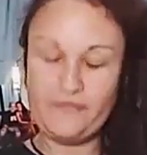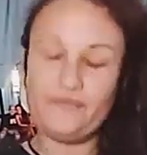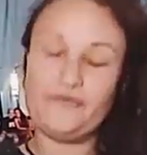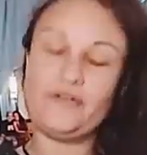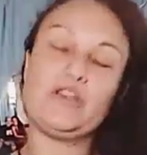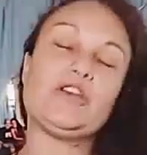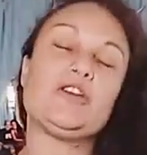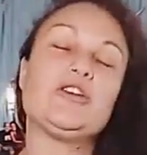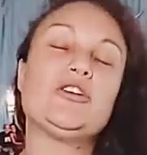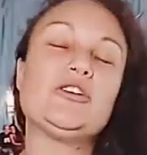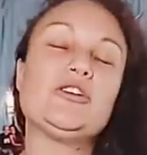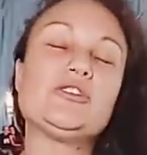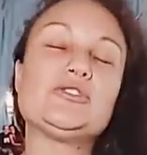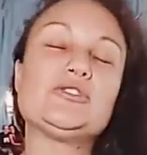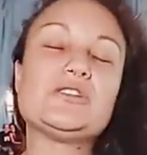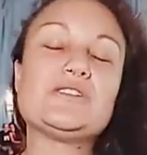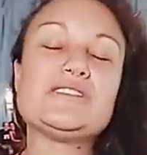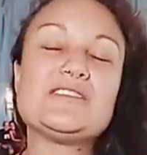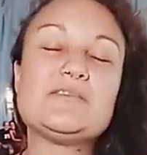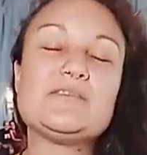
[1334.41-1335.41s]
for you
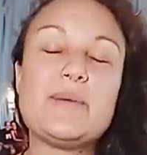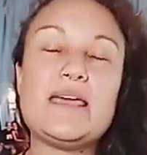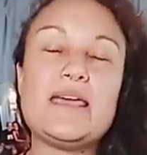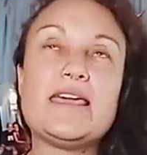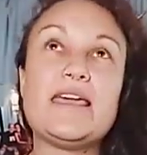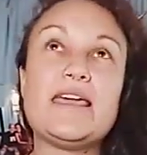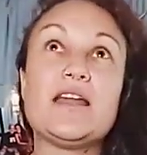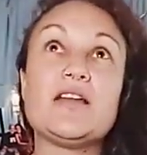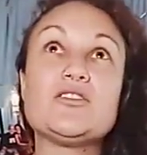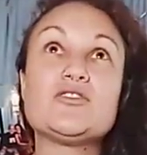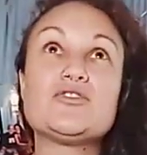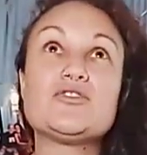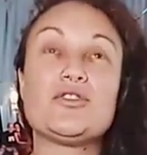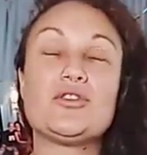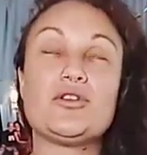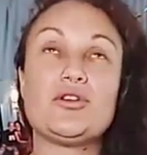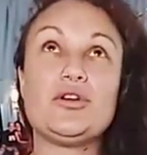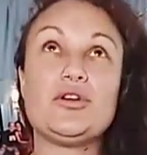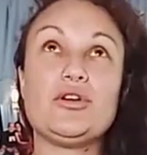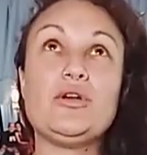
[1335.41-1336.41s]
to speak
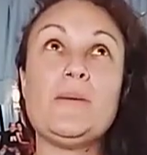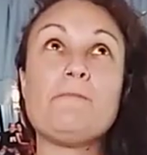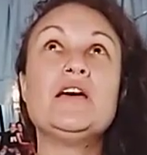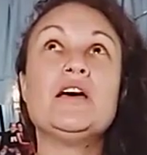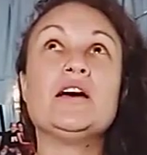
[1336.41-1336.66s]
into